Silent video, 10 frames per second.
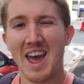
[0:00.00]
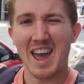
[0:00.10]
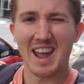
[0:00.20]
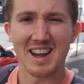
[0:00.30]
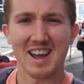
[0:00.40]

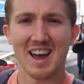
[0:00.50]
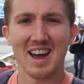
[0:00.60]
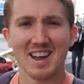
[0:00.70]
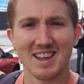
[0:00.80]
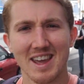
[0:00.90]
And
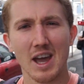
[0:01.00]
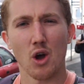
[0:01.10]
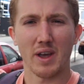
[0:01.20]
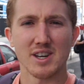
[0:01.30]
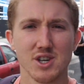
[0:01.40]
uh, yeah,
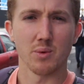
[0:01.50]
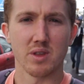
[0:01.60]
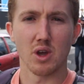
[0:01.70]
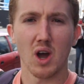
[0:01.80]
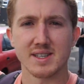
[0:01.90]
I'll catch up with
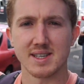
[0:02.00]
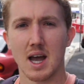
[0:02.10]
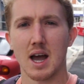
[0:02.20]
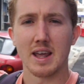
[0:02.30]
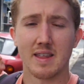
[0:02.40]
you guys
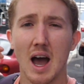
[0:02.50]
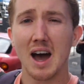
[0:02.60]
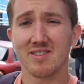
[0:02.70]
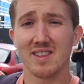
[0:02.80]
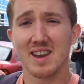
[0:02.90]
uh, either
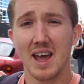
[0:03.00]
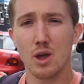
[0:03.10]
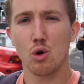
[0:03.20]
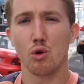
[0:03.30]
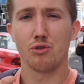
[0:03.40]
after the day
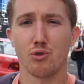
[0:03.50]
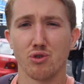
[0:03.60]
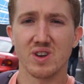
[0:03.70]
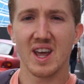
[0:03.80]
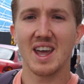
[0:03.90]
or through
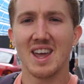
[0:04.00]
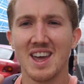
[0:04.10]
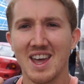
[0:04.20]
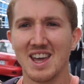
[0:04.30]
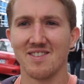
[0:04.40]
the day
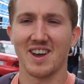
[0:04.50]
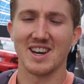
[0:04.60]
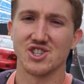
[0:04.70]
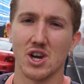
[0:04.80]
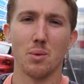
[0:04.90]
if I
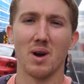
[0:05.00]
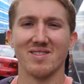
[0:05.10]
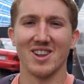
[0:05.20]
can share what I've